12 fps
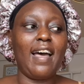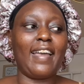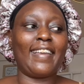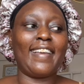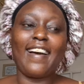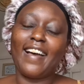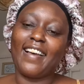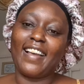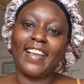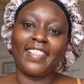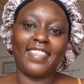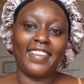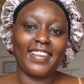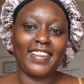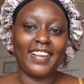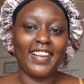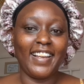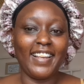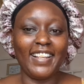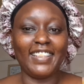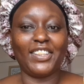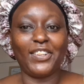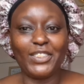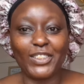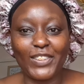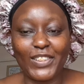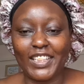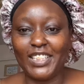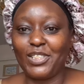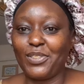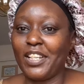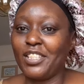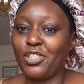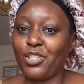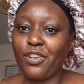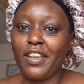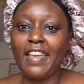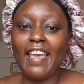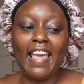yeah, I think he's also going to enjoy.